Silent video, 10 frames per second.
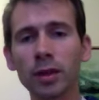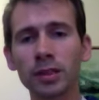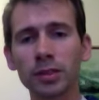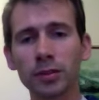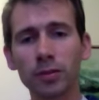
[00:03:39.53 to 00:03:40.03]

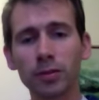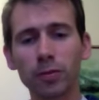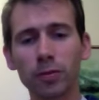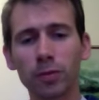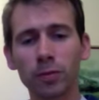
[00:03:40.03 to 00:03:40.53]
So
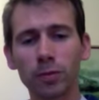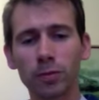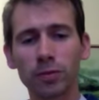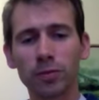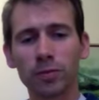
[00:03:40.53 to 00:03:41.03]

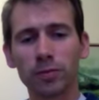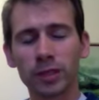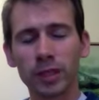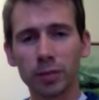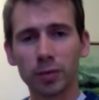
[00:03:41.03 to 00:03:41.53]

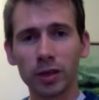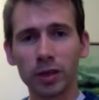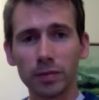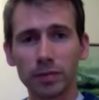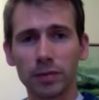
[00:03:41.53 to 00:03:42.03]
step
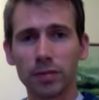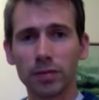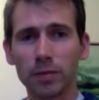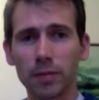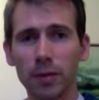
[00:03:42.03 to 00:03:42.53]
one
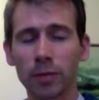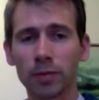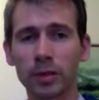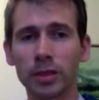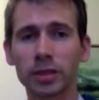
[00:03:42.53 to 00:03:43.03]

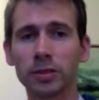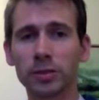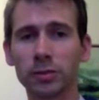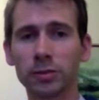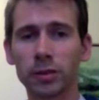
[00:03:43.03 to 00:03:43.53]
will be
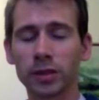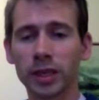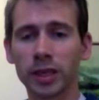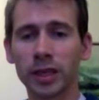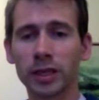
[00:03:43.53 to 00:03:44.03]
to look
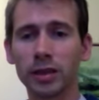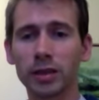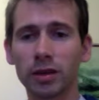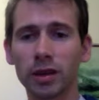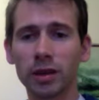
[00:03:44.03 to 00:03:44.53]
at
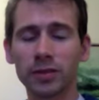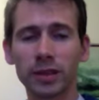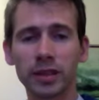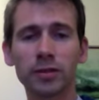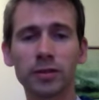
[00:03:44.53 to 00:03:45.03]
all of
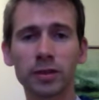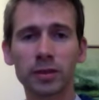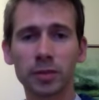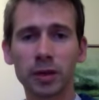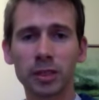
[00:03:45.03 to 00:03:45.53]
the
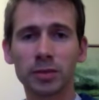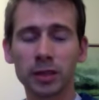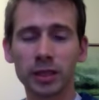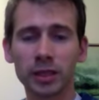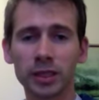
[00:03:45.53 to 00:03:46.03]
different
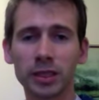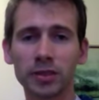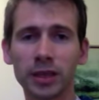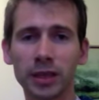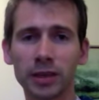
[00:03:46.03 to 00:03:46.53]
possibilities that
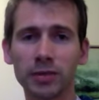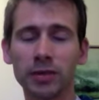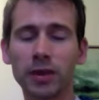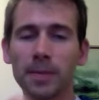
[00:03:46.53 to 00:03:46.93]
you have.